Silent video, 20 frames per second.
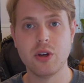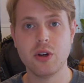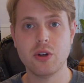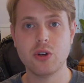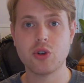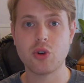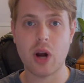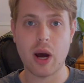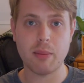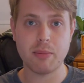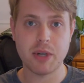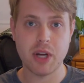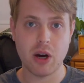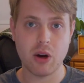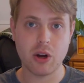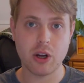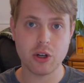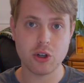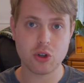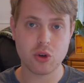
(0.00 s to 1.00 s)
drop-down
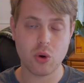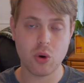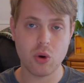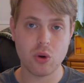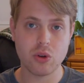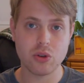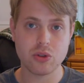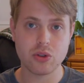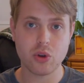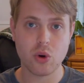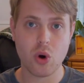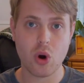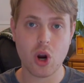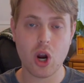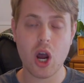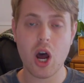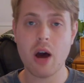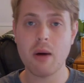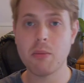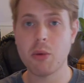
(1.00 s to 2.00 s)
controls or
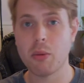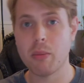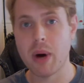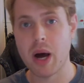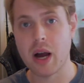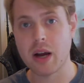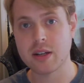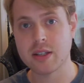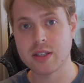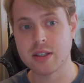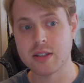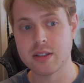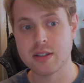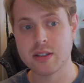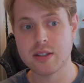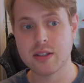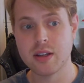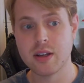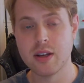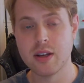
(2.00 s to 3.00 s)
combo boxes,